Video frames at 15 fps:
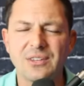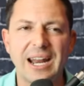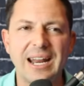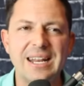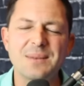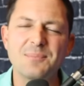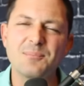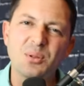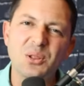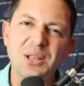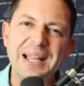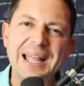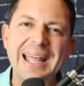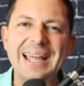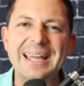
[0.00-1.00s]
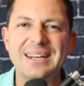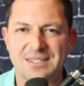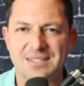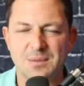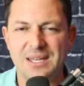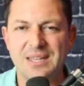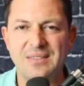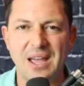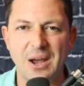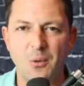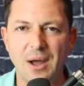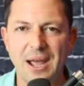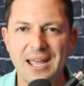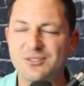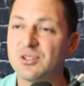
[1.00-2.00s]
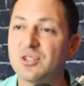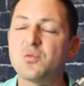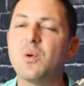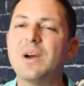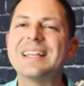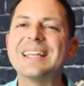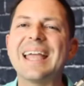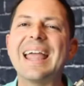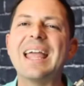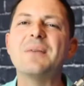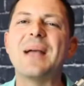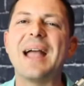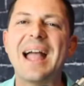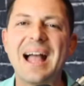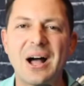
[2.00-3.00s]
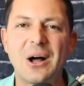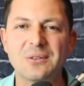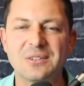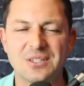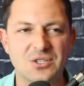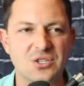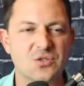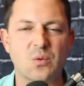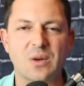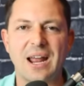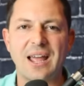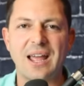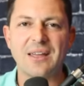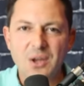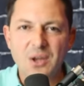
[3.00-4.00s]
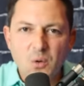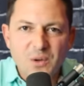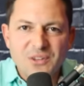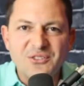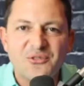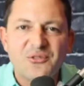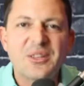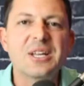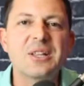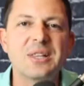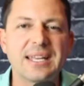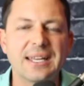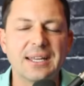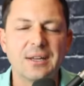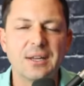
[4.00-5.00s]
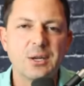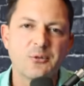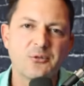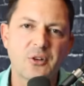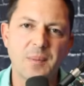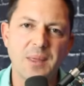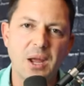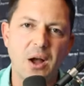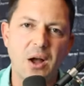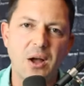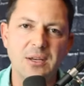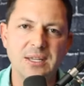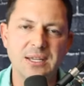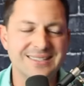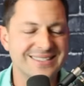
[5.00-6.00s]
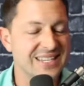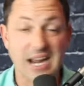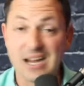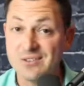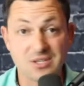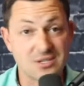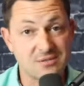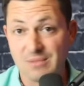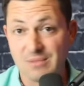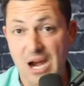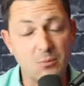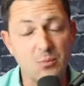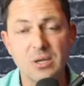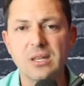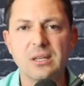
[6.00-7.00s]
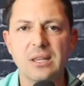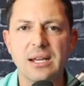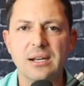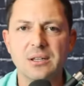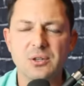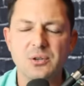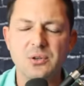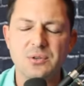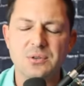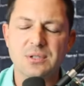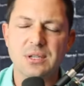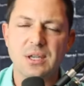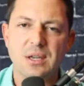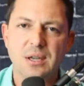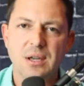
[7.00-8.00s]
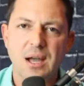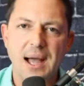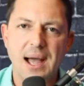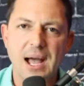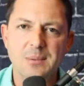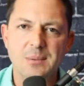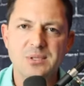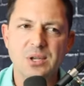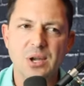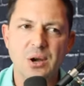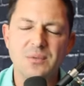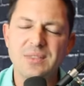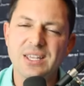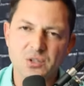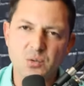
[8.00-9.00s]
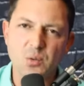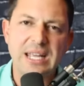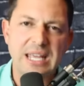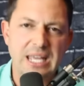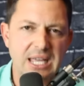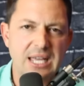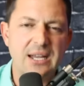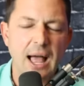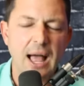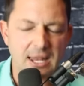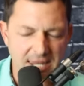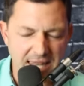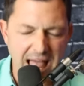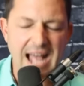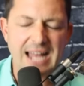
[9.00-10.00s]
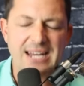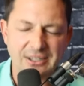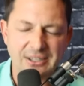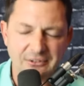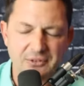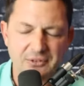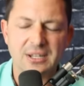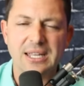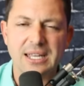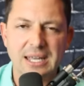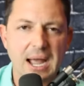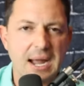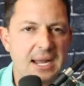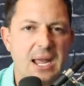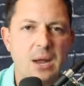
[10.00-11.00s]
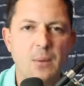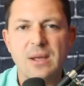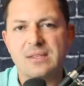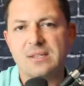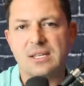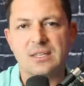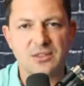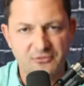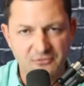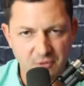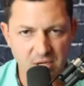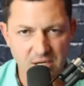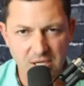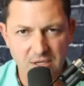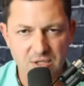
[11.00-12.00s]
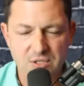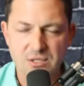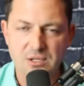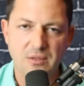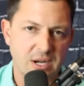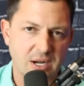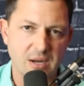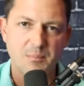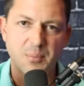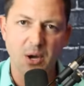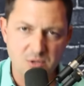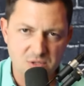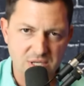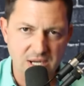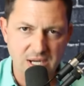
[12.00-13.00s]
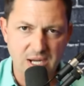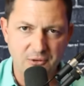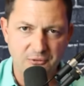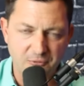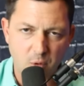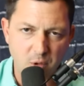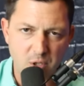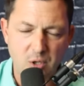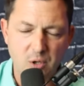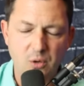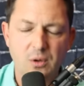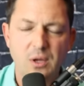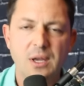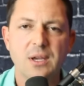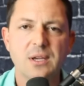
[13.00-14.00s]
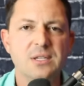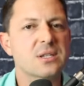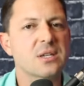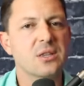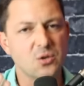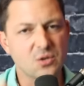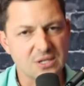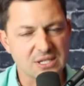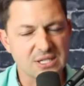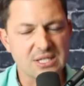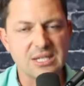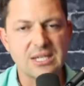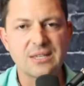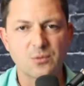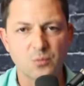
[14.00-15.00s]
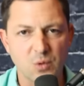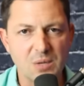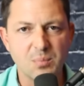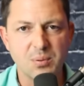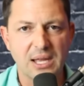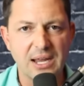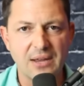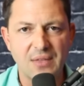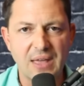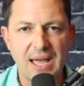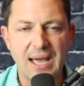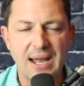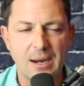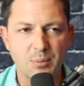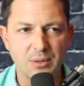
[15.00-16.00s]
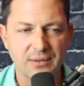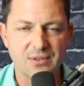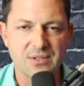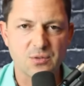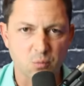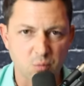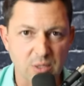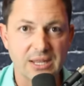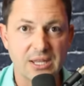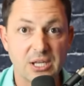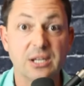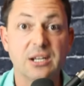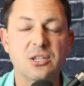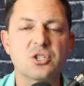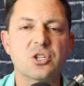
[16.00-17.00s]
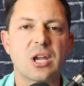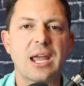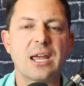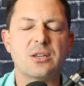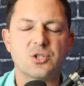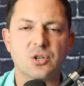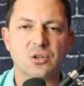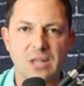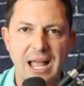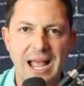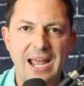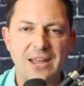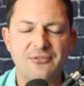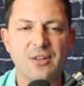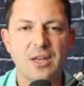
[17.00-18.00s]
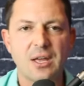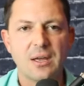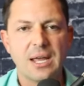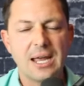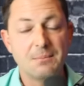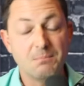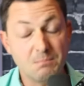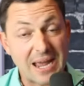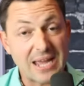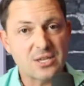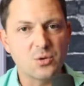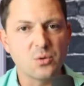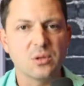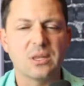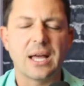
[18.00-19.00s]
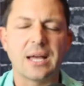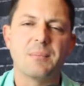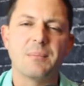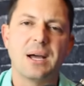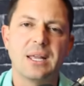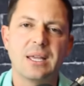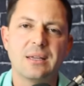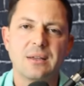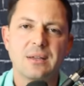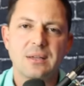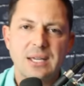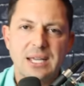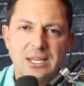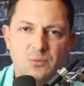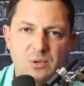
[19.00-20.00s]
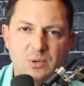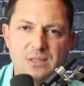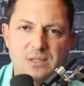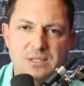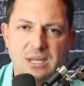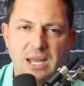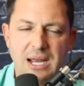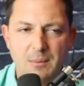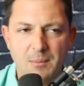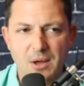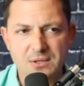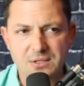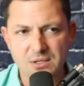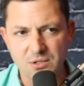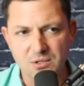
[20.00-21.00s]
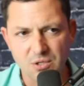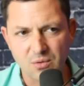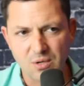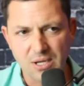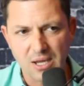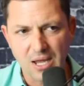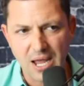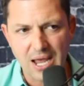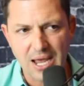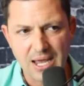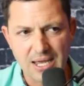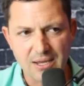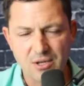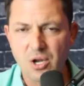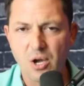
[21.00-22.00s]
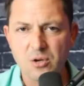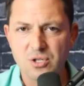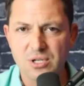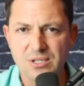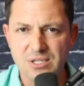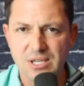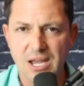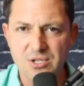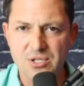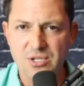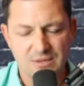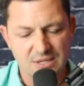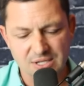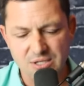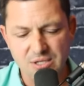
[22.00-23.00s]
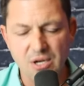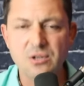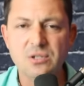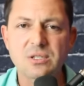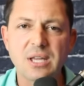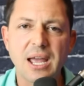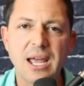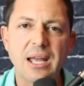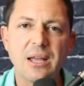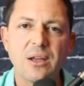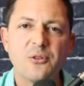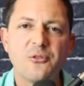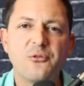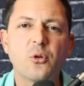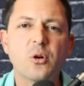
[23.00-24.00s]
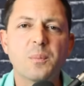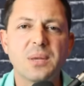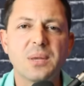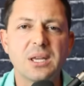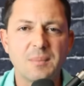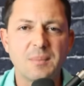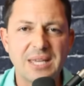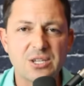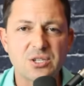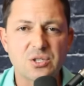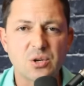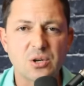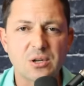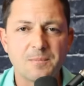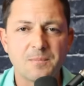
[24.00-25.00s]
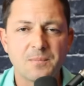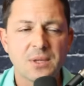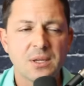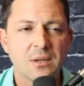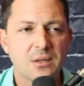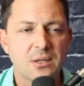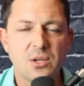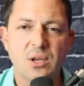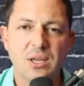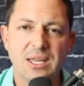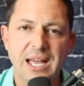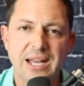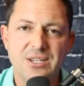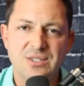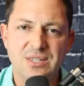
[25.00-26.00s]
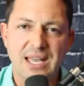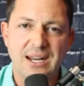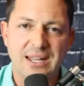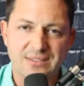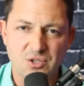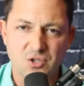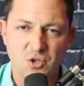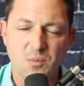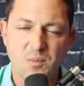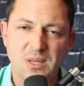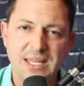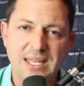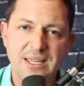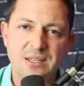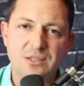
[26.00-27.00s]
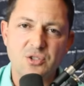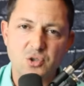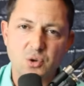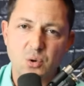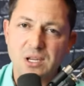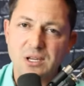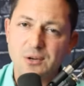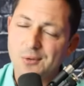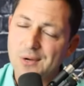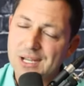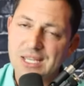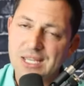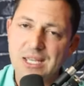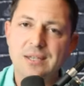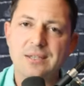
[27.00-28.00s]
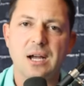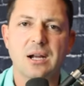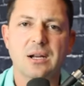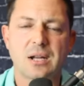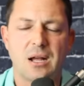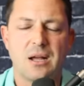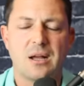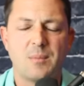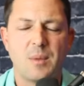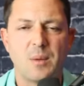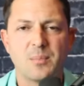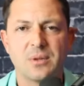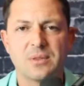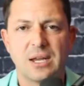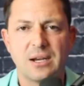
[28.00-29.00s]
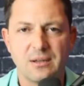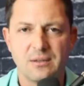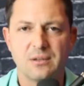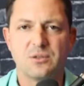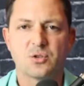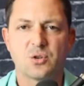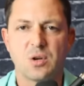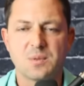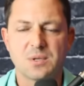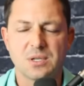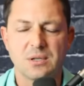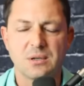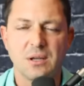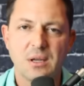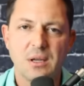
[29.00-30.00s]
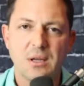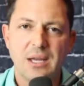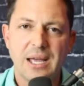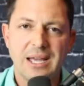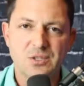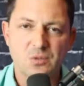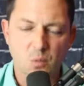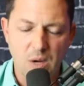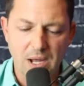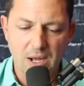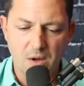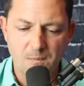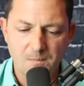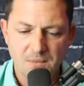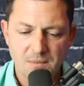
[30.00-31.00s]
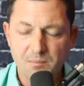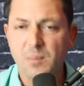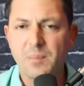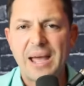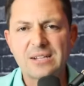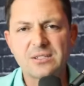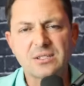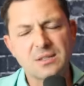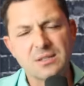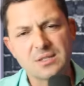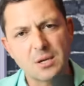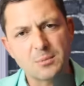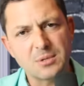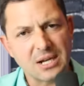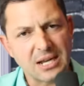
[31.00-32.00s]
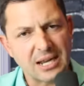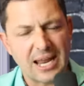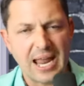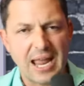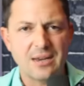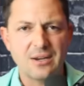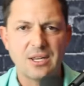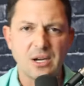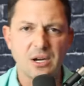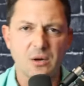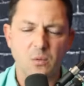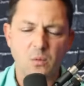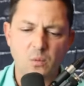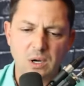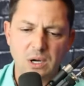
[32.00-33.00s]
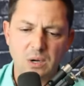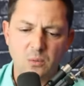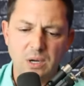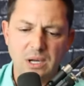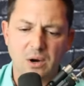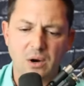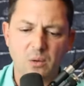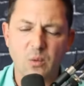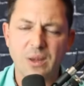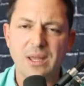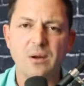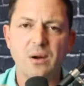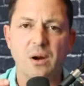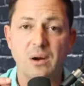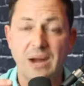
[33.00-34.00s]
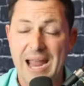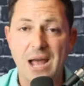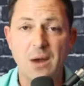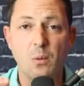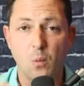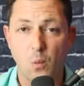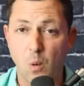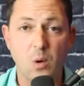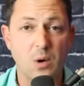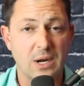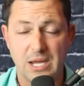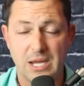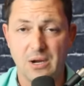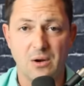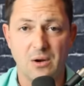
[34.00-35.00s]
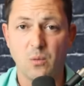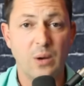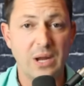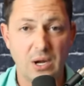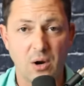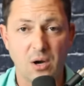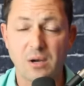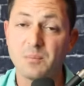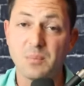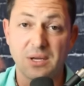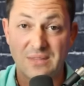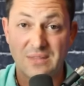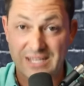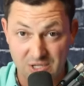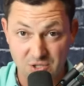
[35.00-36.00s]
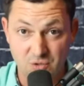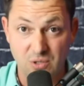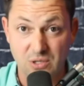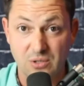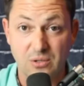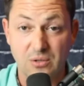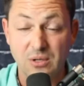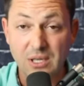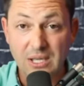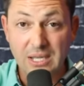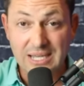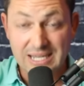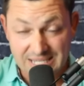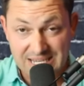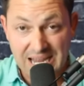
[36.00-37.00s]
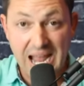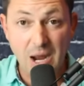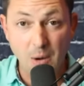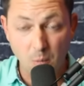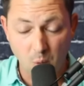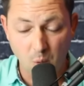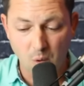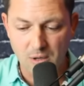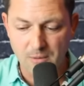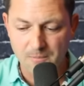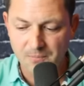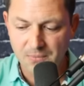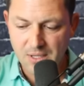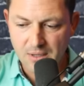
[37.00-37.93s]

And I didn't plan it to be that way. It's just what came out. It's just what I was feeling from the audience, and I just I really let it loose. Um, so this one hit a lot differently. I can't wait to get the footage so that I can post it here for you so that you can see the replay of that. I believe it's really going to change your life and make you a lot of money in real estate. I'm also doing a coaching session this Thursday, 4 p.m. Eastern. You can catch that at the Zoom link, joinricky.com. I'll put that in the description as well. But back to the subject at hand here. We're, we are we are at war here. We aren't, but Israel is at war.